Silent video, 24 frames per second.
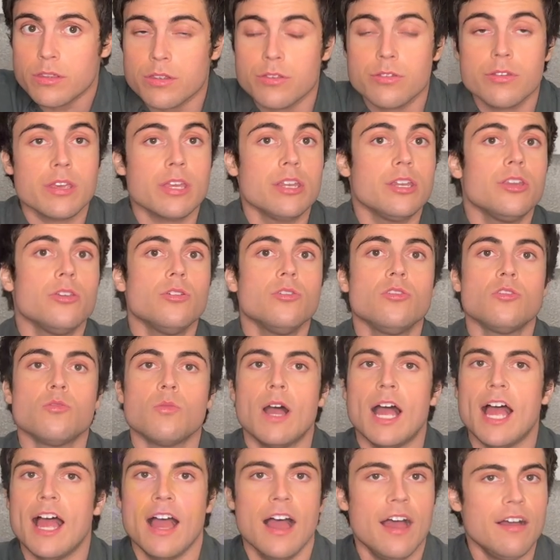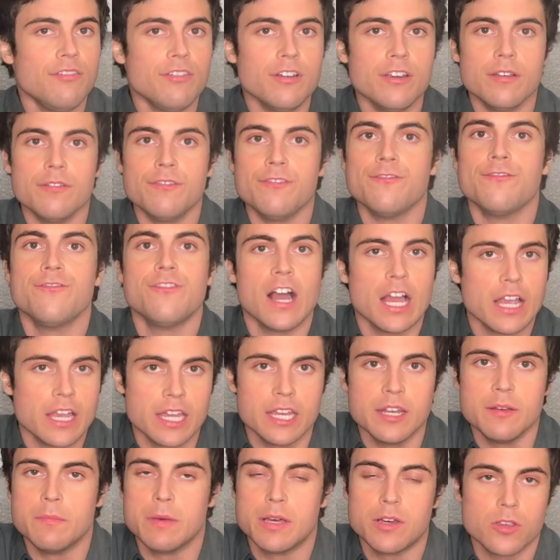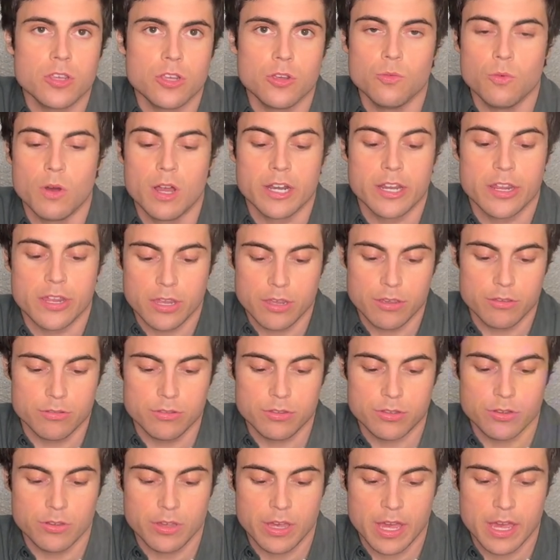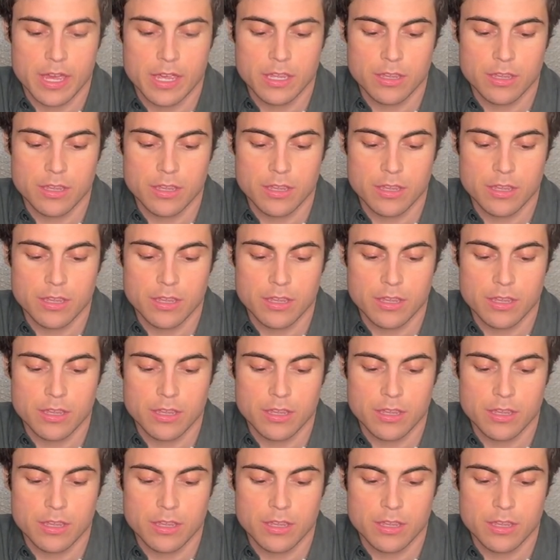you can use whatever fucking milk you want to use, okay?